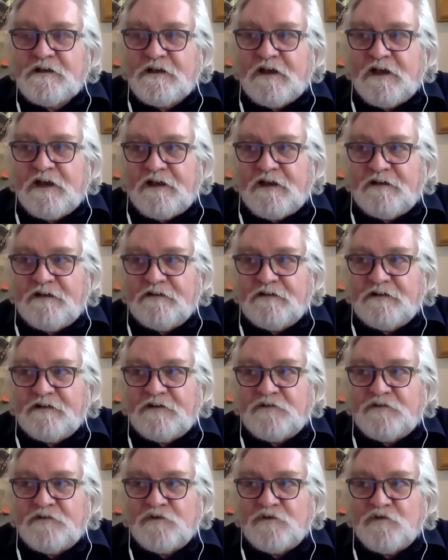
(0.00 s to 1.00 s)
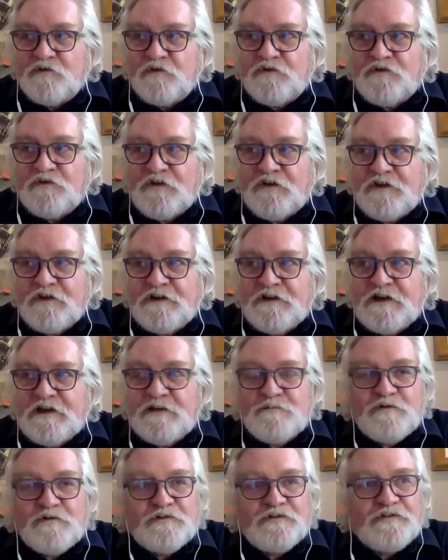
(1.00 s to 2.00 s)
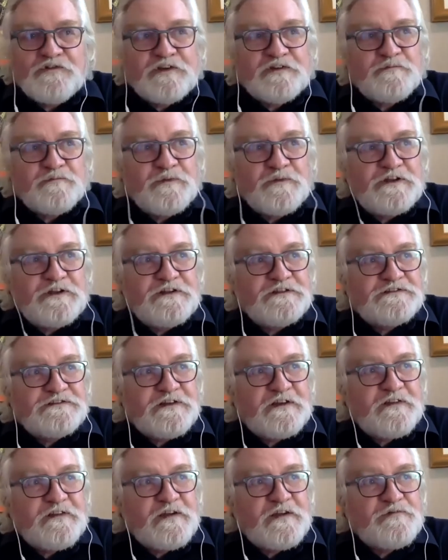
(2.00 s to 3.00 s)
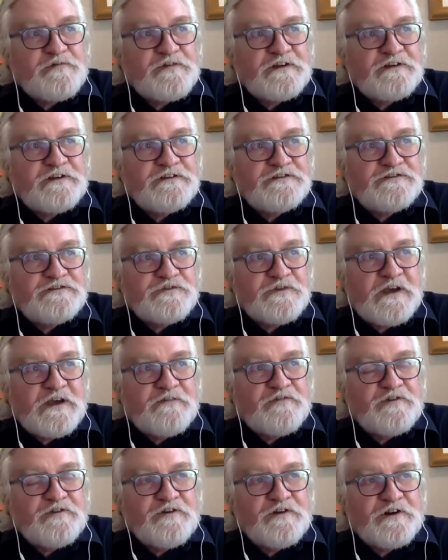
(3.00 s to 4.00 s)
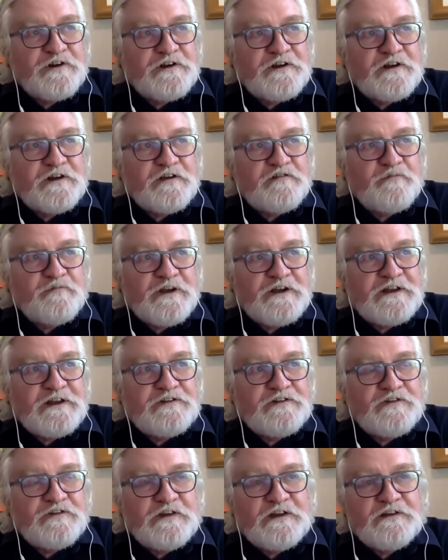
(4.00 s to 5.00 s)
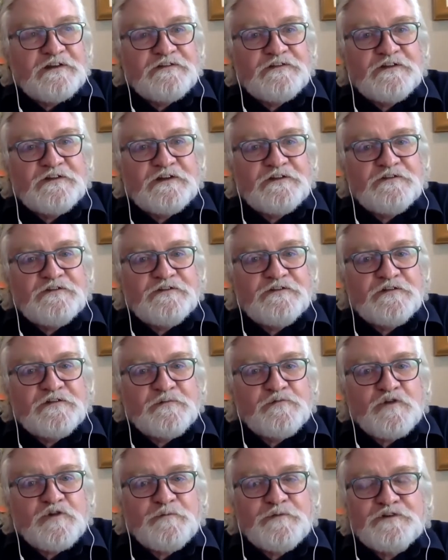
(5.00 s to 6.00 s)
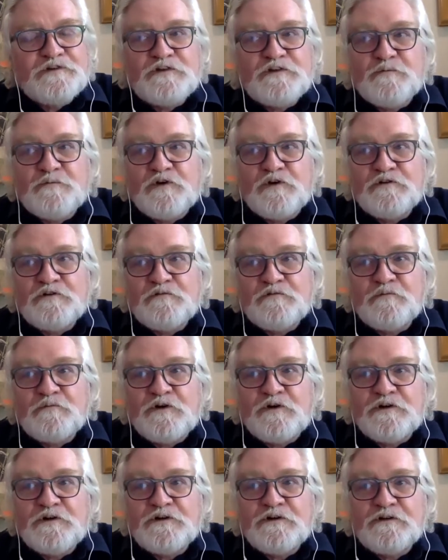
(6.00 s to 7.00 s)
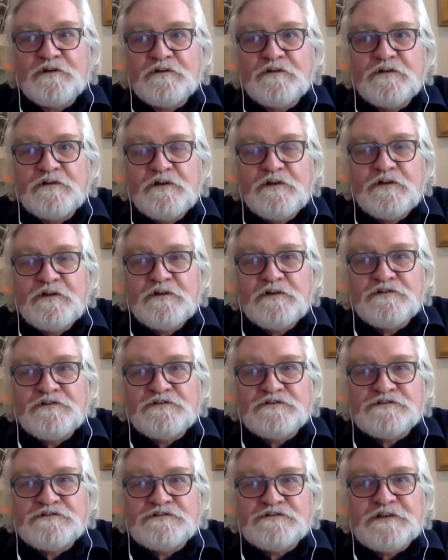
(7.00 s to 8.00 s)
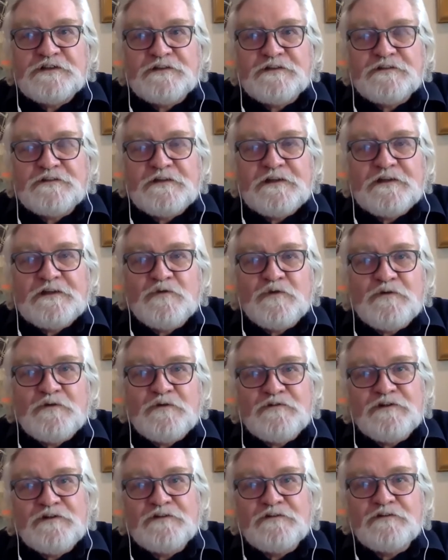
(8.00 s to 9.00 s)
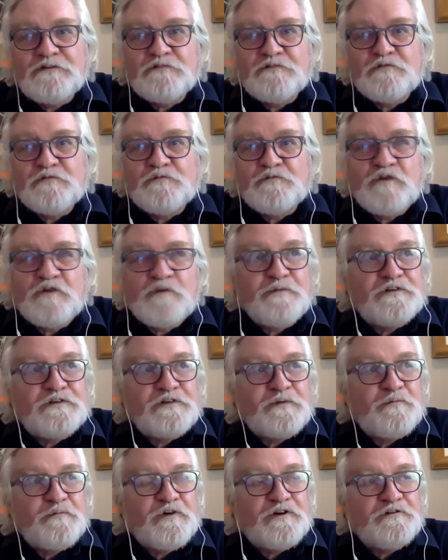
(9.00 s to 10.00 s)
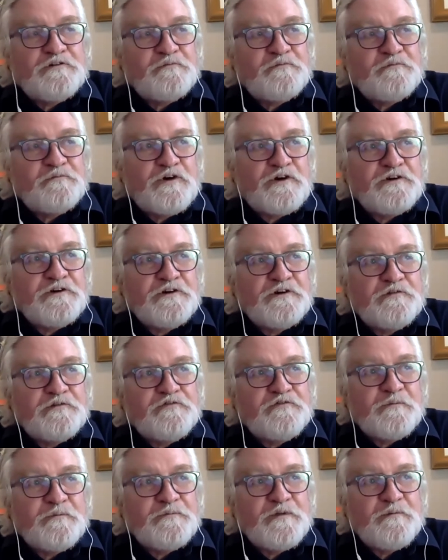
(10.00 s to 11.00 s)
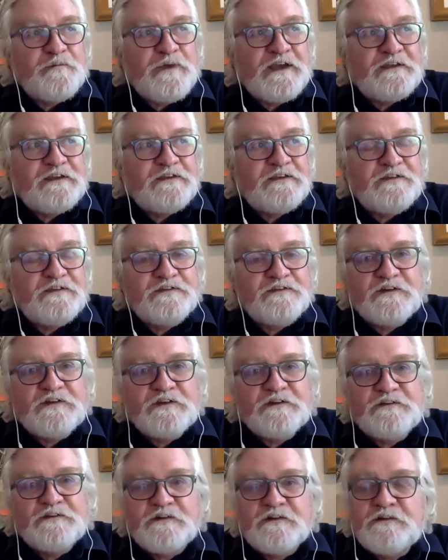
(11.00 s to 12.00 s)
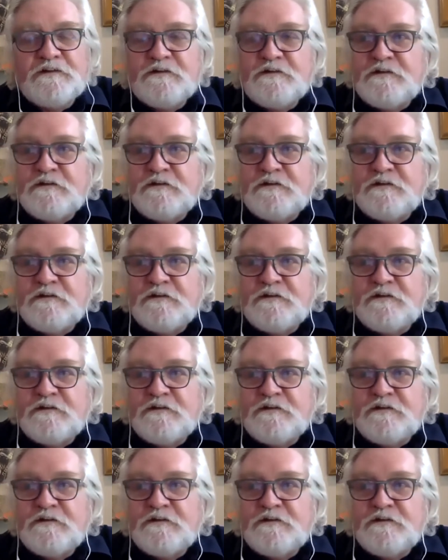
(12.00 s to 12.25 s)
and it would also enable 6 million South Africans who haven't got enough money to enter into the property bond market to seek the equivalent of a property bond market from the banking sector.